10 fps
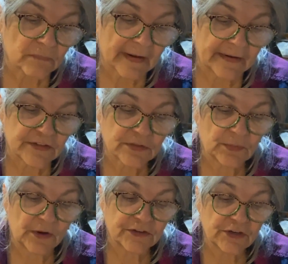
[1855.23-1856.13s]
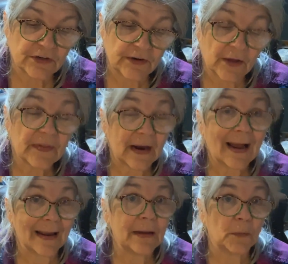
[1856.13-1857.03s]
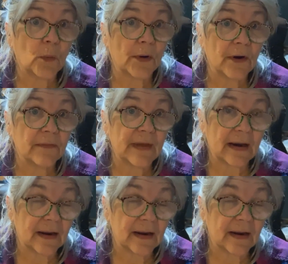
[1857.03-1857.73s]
I just want you to know that I am aware of that.